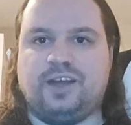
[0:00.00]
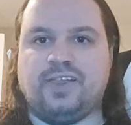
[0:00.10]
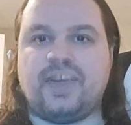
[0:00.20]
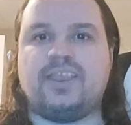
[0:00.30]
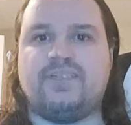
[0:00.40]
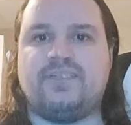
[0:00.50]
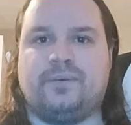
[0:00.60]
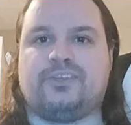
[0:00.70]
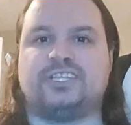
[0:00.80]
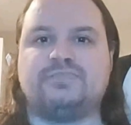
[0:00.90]
like living
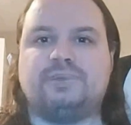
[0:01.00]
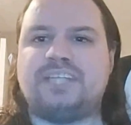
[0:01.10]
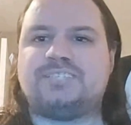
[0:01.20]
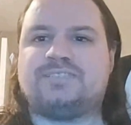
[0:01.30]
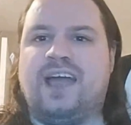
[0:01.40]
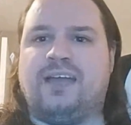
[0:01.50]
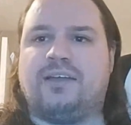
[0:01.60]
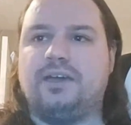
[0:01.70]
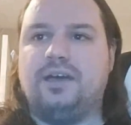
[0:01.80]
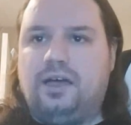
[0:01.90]
with her. She's my best
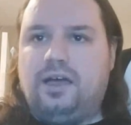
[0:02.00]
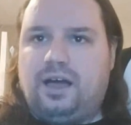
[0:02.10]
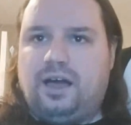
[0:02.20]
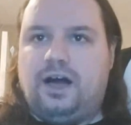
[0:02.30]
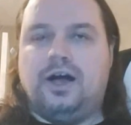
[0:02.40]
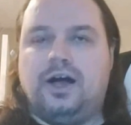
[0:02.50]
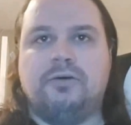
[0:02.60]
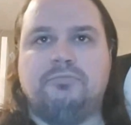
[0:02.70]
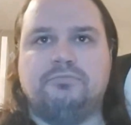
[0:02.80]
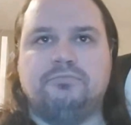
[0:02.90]
friend.
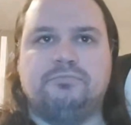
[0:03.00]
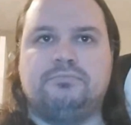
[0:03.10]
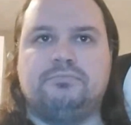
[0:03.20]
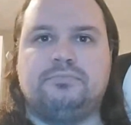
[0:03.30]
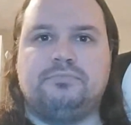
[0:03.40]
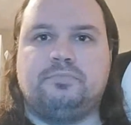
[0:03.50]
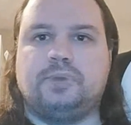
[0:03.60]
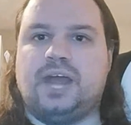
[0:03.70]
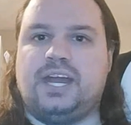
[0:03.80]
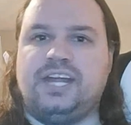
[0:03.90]
Um,
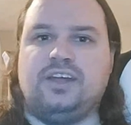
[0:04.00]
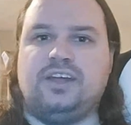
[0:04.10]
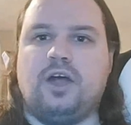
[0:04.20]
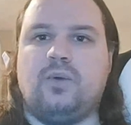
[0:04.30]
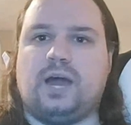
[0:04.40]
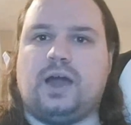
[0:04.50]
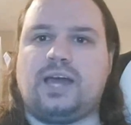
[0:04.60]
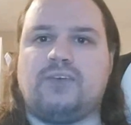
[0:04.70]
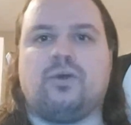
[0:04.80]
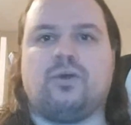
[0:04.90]
but I need to go where I
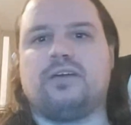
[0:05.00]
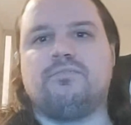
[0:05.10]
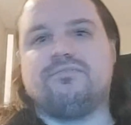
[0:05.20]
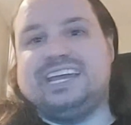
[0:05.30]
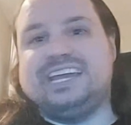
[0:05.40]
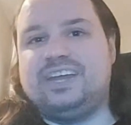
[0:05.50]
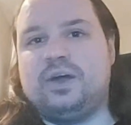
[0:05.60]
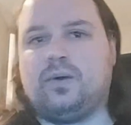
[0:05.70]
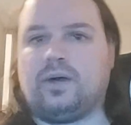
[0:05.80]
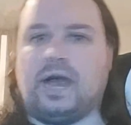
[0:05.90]
can work. I need to
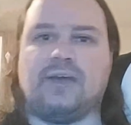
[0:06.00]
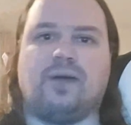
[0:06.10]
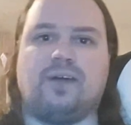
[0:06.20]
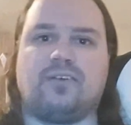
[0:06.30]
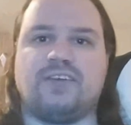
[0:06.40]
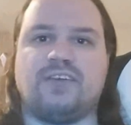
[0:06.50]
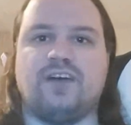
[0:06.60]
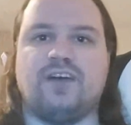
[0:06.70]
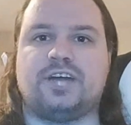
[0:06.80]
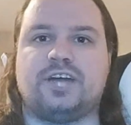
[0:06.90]
go where I wherever I can
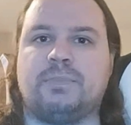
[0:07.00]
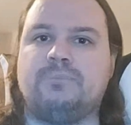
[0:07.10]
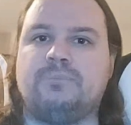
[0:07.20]
find a job.